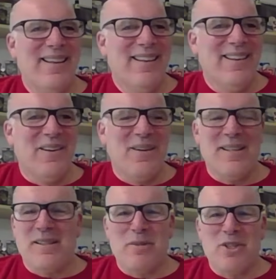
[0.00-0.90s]

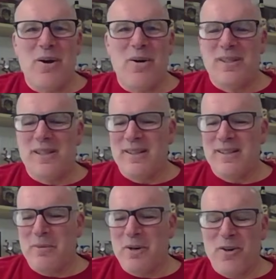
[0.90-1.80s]
hit some shows and hit
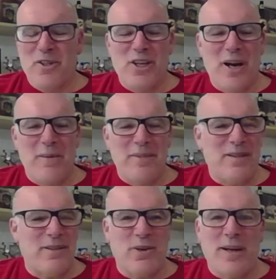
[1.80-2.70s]
some card shops
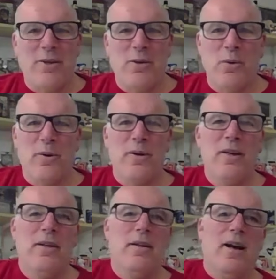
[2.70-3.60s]
and tried to hoard
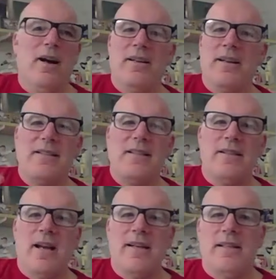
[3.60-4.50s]

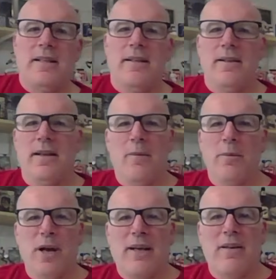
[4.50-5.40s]
1990 Upper
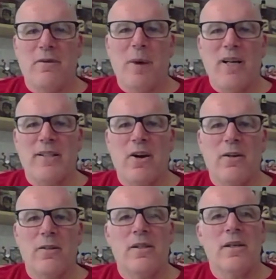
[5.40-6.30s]
Deck Kevin Moss
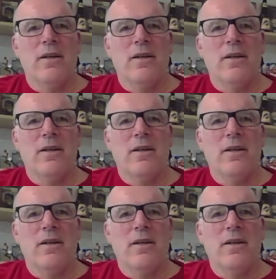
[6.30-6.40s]
cards.